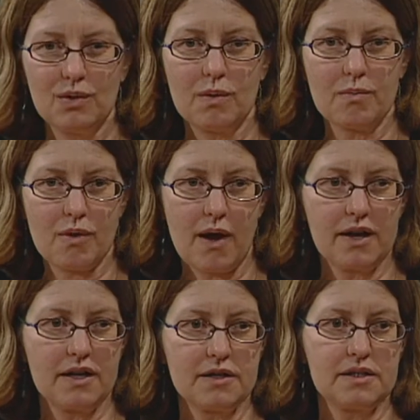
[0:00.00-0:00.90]
you a
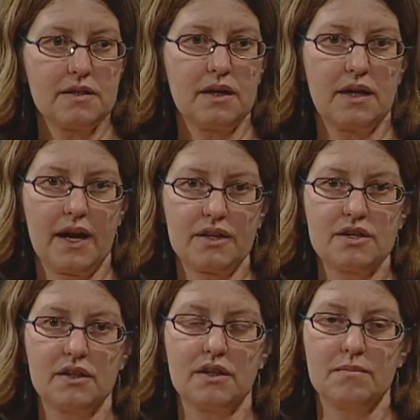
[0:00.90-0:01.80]
product that
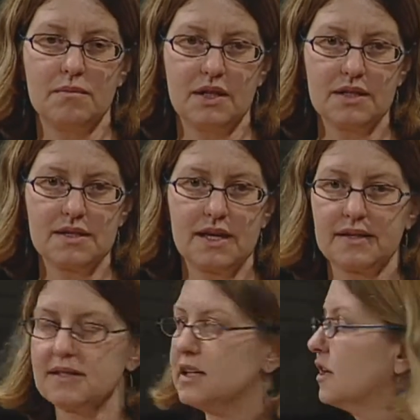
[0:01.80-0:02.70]
actually meets that
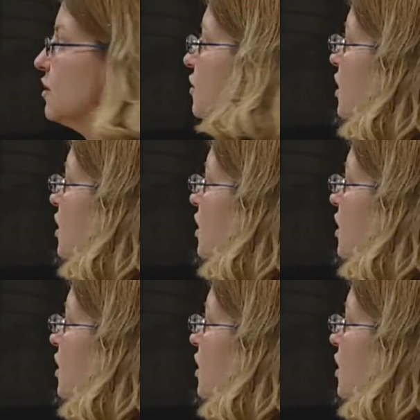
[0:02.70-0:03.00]
standard,